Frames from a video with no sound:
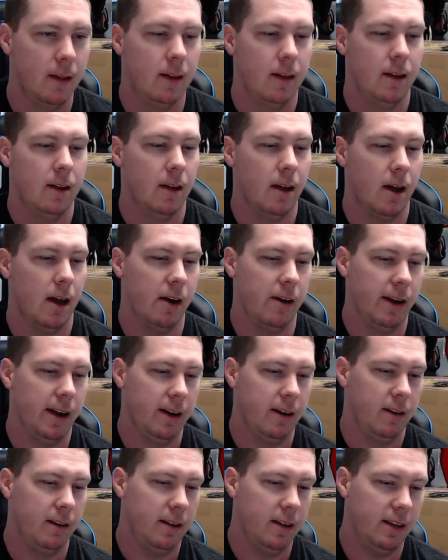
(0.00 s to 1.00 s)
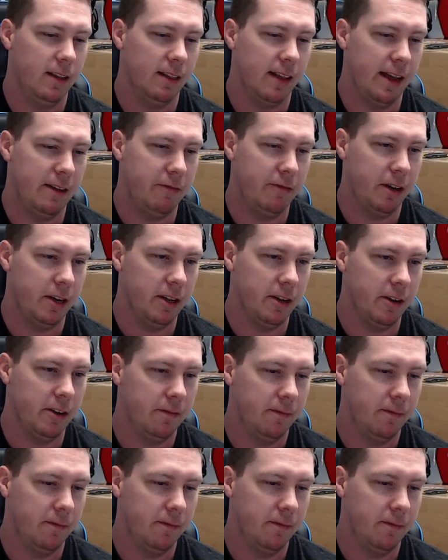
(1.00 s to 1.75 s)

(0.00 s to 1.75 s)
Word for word: All right, in live video.